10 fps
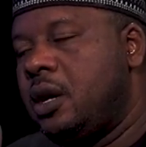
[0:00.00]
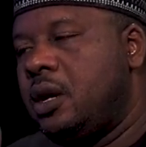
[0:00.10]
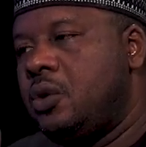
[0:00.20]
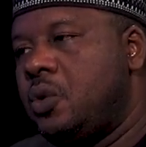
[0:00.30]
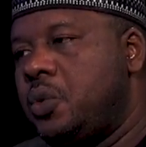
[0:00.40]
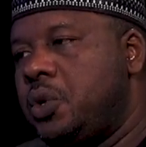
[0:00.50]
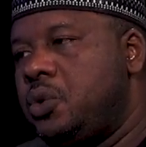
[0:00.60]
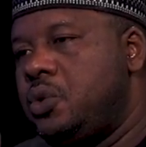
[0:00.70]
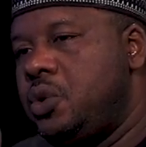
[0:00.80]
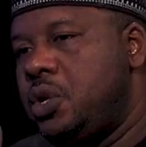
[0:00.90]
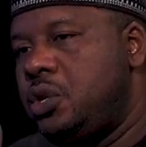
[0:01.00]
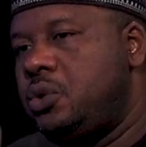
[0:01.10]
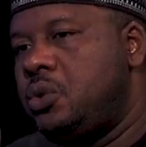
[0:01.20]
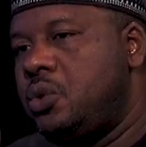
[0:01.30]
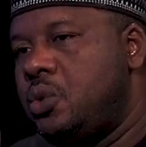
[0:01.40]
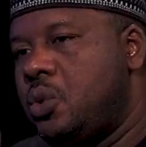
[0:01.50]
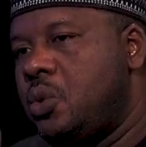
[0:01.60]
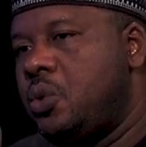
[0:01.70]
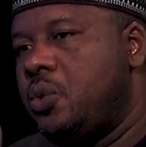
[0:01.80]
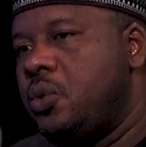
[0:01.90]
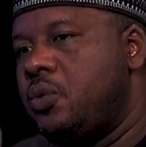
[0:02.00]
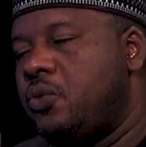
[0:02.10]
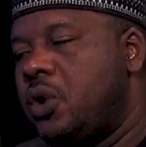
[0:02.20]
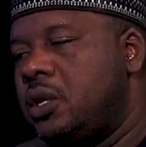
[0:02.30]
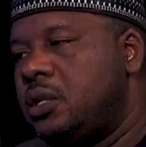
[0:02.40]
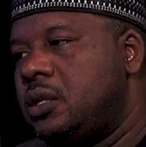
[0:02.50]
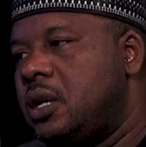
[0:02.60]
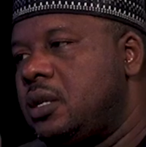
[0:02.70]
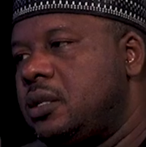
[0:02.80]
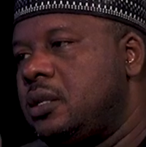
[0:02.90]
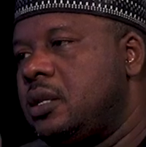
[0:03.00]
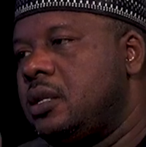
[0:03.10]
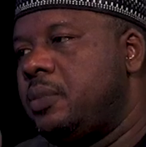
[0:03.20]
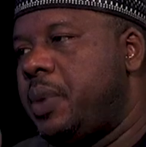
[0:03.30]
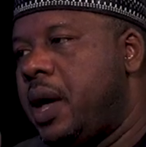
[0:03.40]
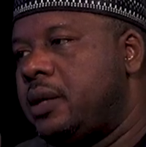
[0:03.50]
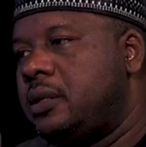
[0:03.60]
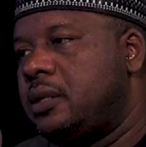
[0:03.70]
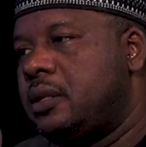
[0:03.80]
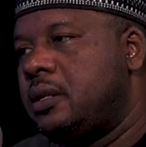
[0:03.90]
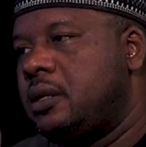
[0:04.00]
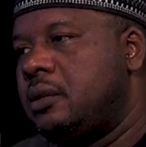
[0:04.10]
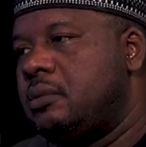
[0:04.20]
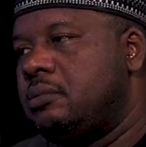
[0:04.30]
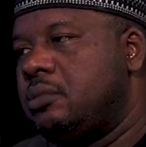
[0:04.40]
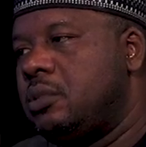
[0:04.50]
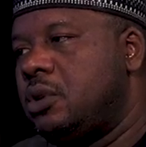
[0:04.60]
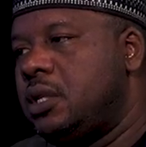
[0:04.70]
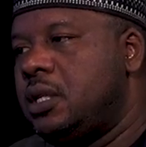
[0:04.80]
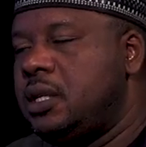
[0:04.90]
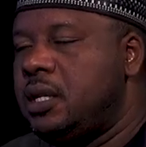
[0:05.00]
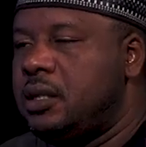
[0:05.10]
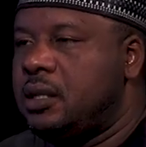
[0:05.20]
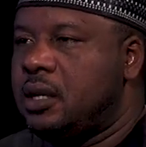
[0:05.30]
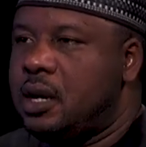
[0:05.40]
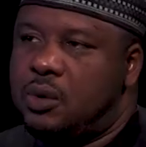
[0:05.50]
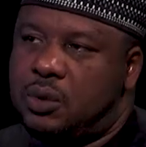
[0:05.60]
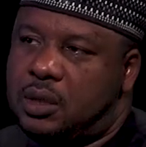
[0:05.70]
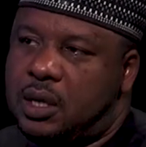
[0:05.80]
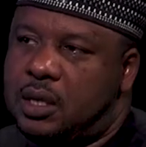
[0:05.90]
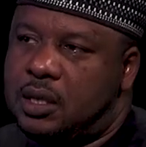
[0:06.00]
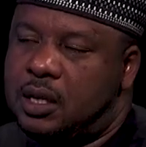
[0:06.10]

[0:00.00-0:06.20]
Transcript: You know, we need to know, for instance, in the past, in the olden days in Kano State,